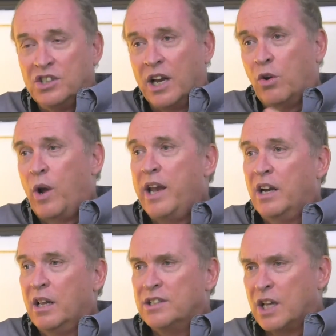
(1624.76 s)
I created a
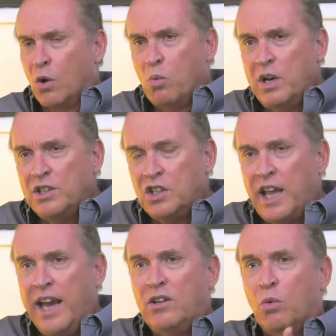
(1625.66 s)
list. I go, what does it
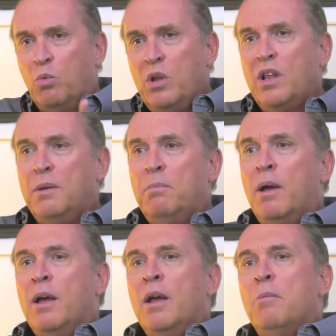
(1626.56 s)
take to really
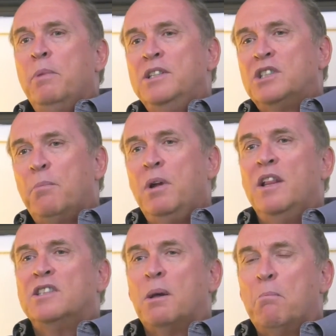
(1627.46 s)
be somebody
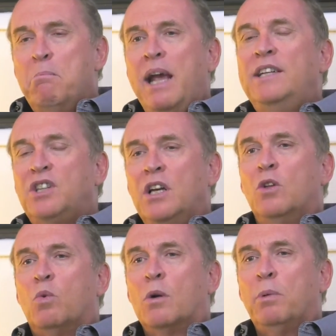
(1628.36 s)
that's amazing in the
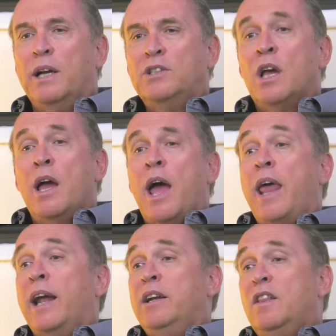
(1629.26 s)
workplace? And
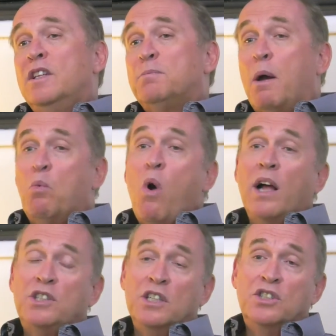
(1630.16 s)
I did this by
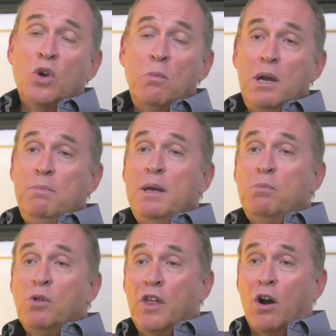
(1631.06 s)
watching so many
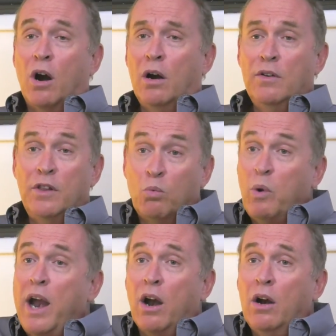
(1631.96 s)
people they're
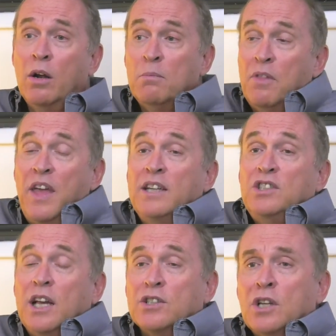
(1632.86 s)
rare, but they
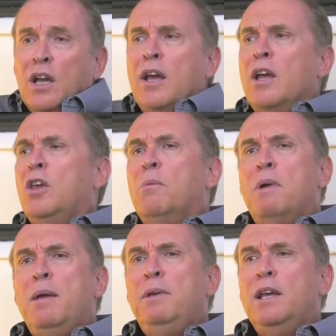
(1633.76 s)
exist.
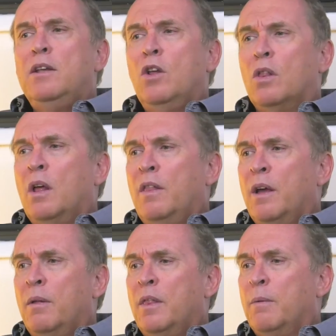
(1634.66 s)
Maybe,
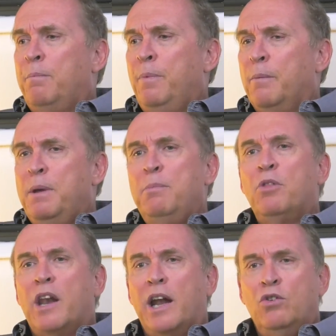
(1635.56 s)
the people
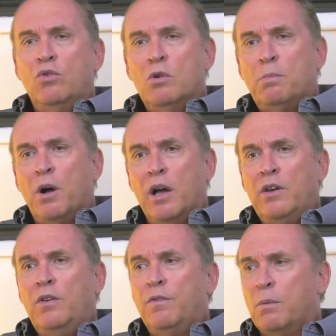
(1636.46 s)
that I drew
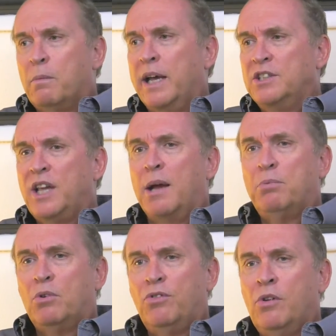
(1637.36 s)
upon for my examples,